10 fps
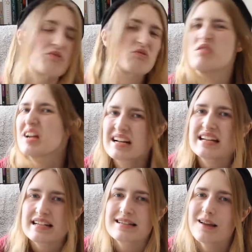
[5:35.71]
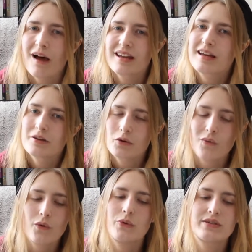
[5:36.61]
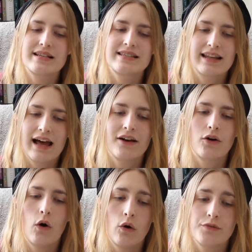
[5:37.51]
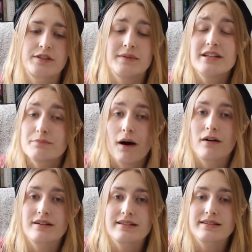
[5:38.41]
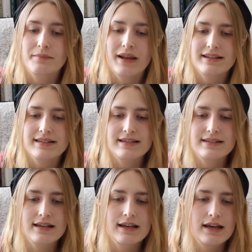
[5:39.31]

really dislike in novels is the lack of speech marks in some places.